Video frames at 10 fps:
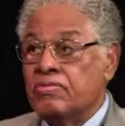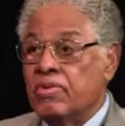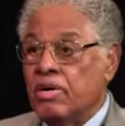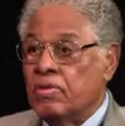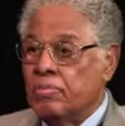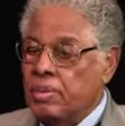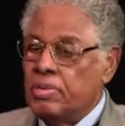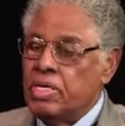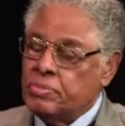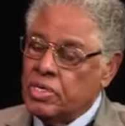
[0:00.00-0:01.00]
of the
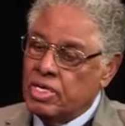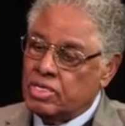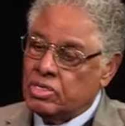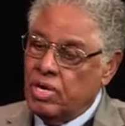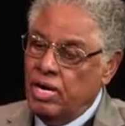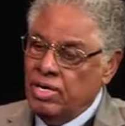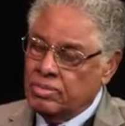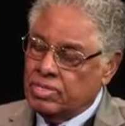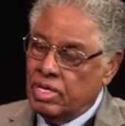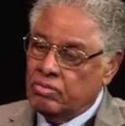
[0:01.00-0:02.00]
people he's surrounded
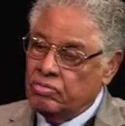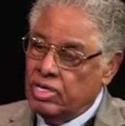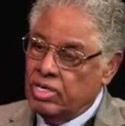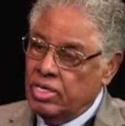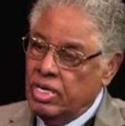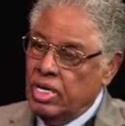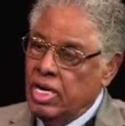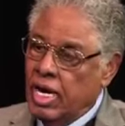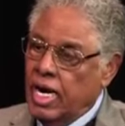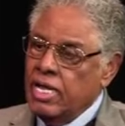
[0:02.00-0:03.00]
himself with,
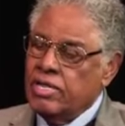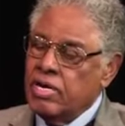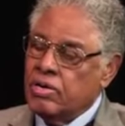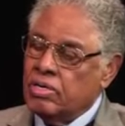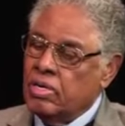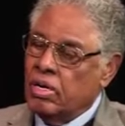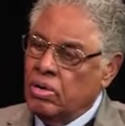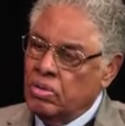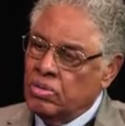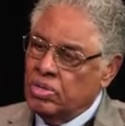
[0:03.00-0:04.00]
I think on the
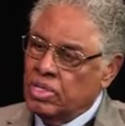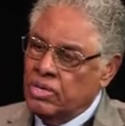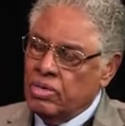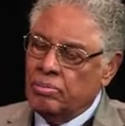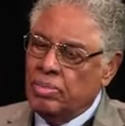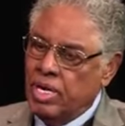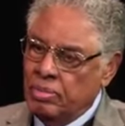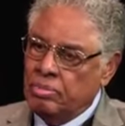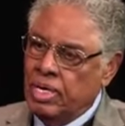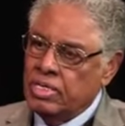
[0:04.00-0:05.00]
whole, they're a
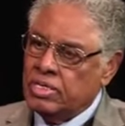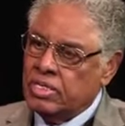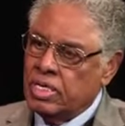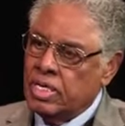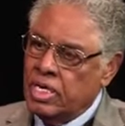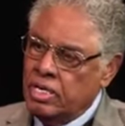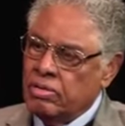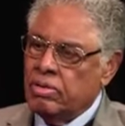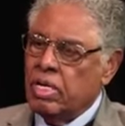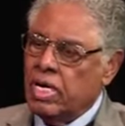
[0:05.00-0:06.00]
better bunch than
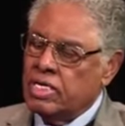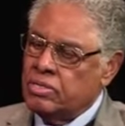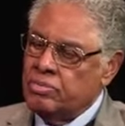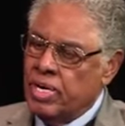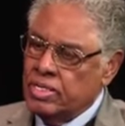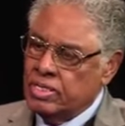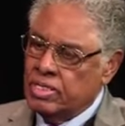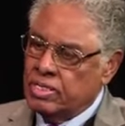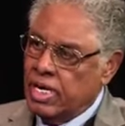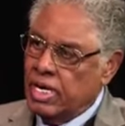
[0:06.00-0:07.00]
either of the last two
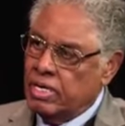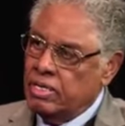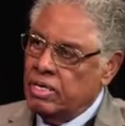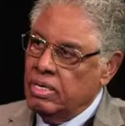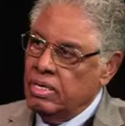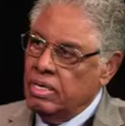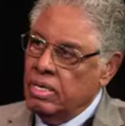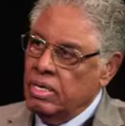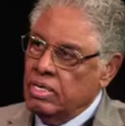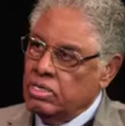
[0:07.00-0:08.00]
presidents had.
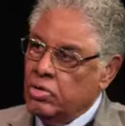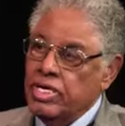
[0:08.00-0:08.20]
So